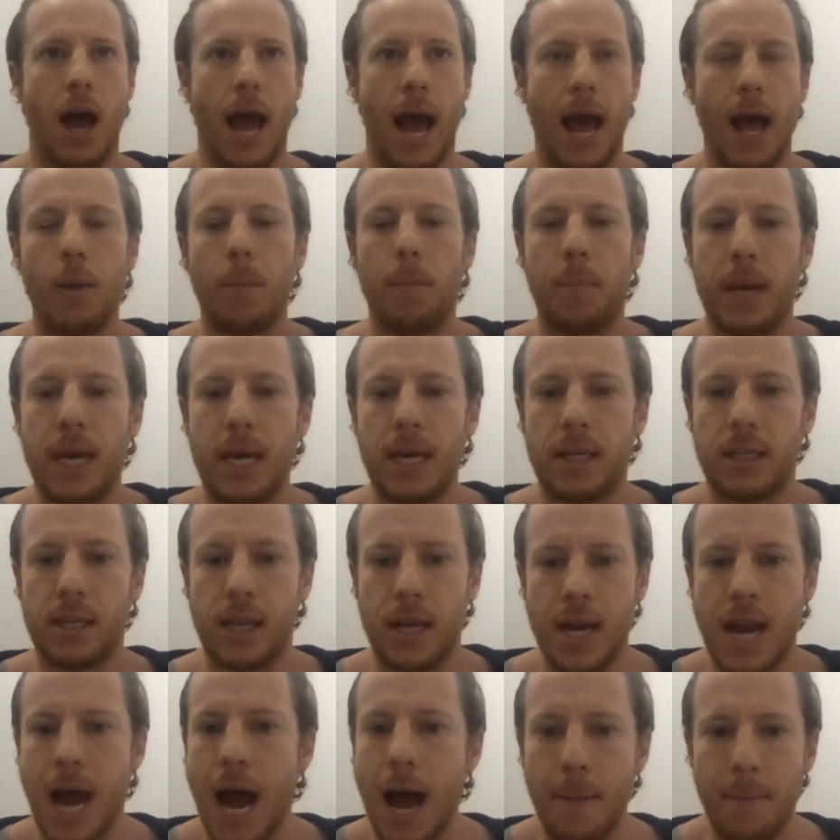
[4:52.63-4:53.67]
LP to
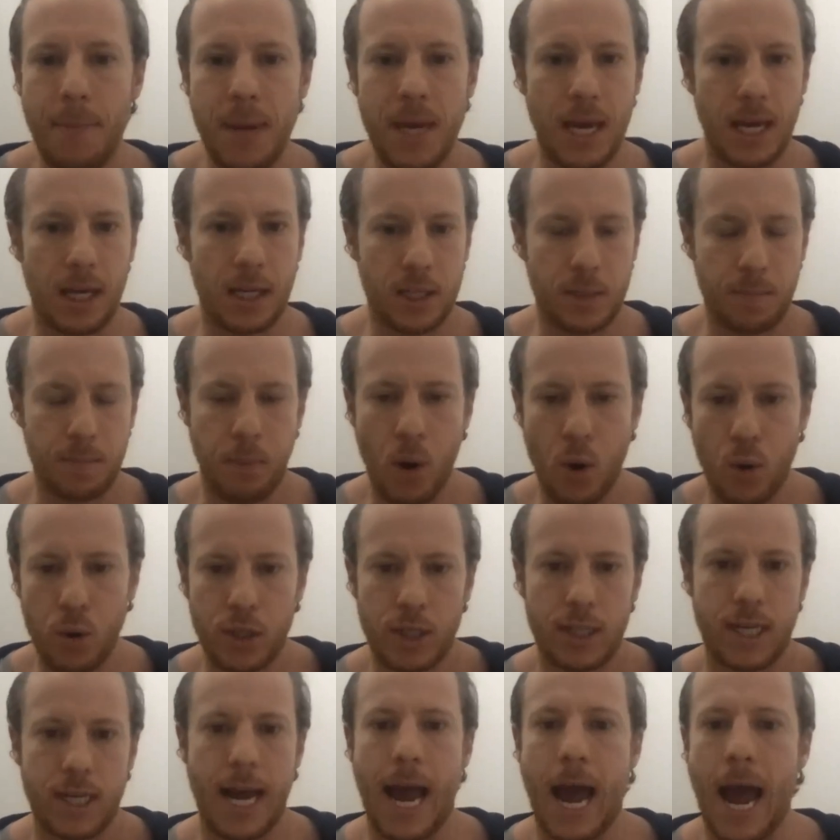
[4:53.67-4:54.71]
not be exposed
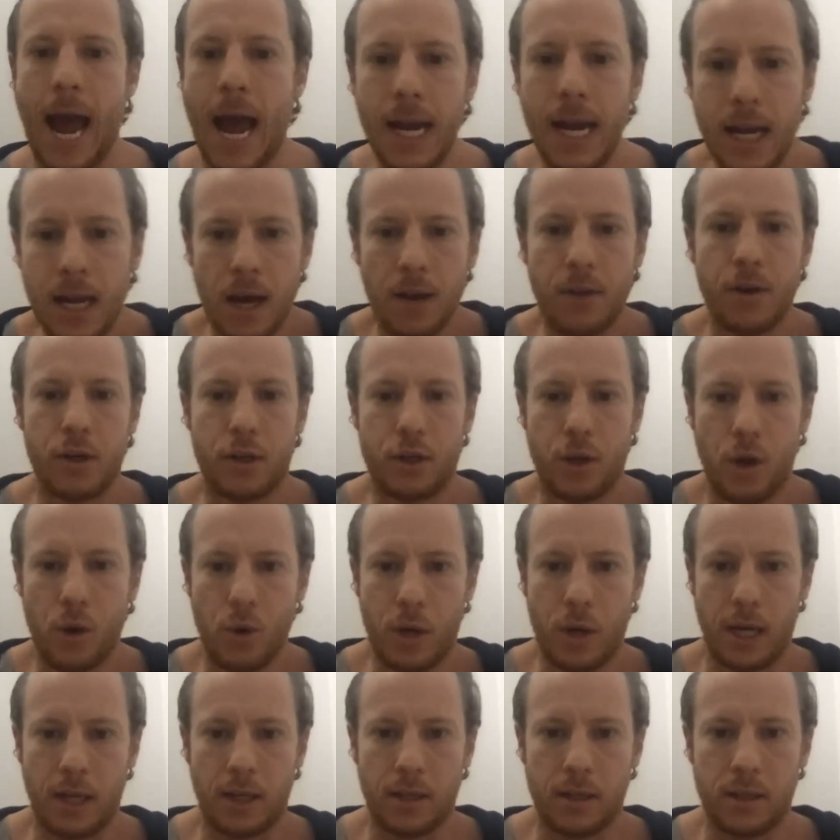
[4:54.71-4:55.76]
to any other
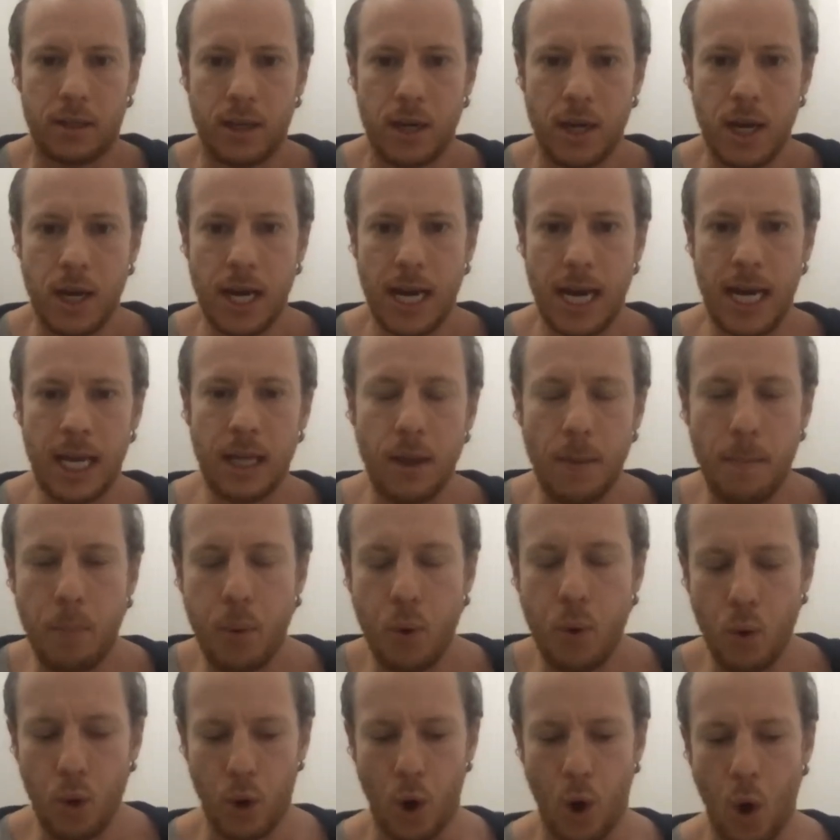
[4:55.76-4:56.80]
tokens in the
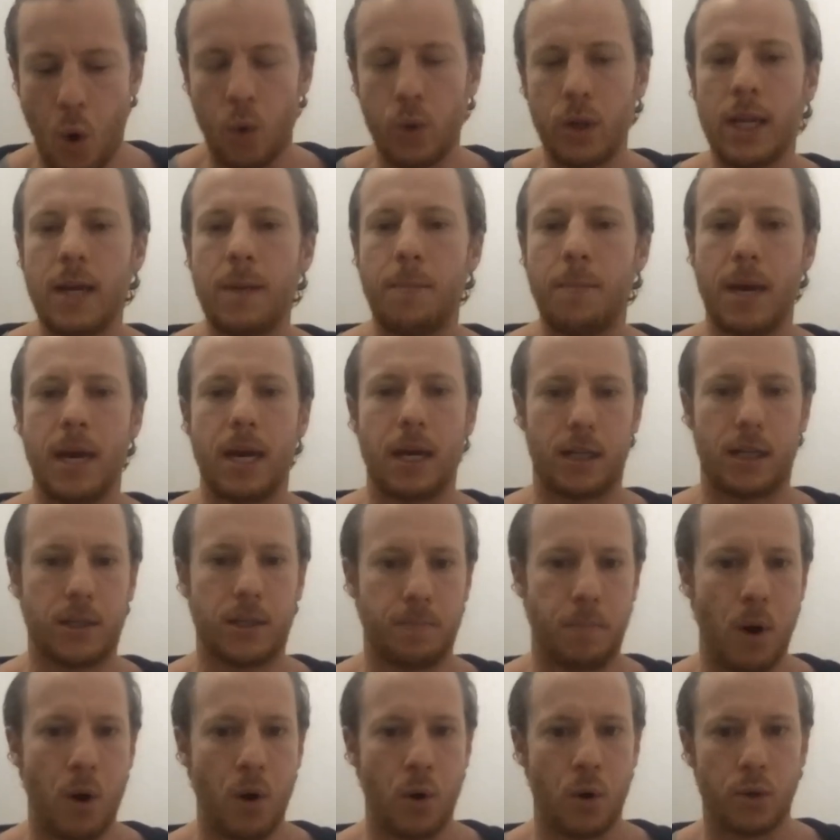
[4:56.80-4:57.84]
pool, to only be
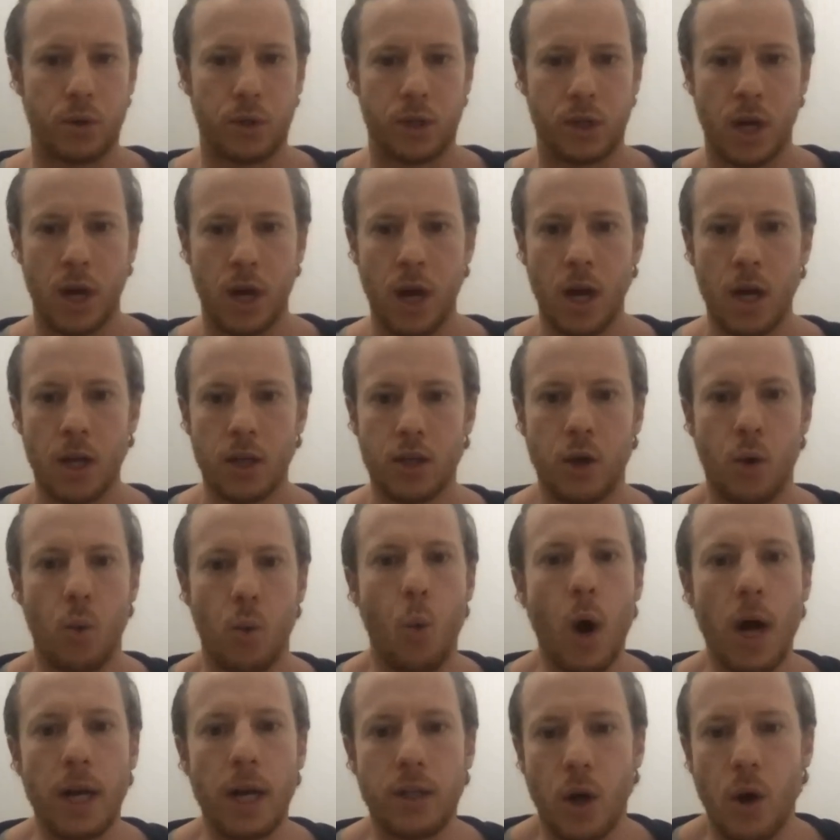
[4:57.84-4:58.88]
exposed to
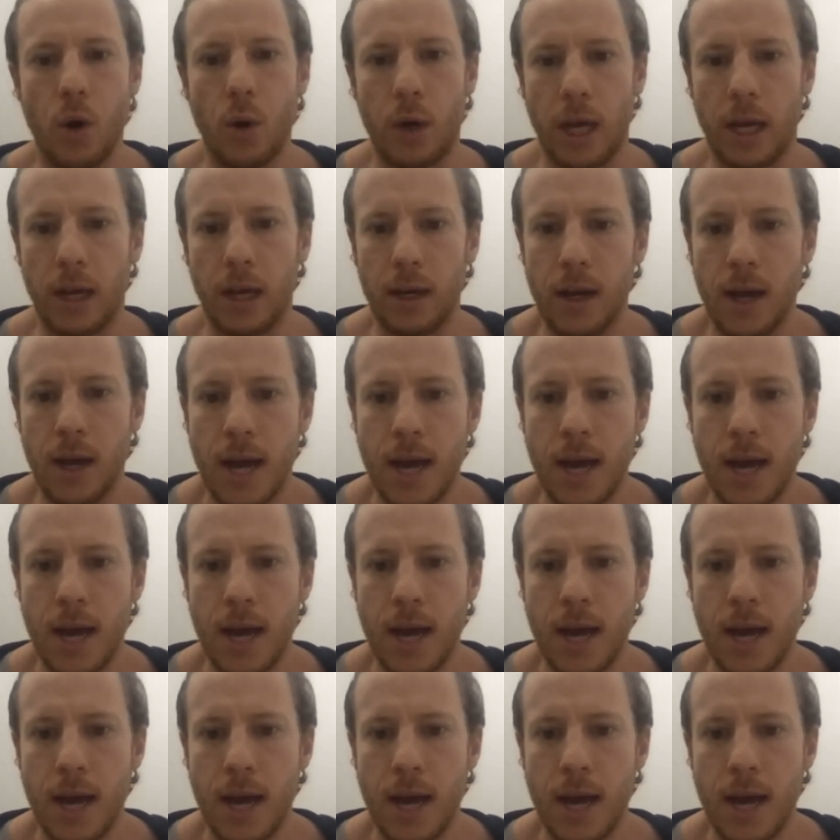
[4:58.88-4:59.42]
one token.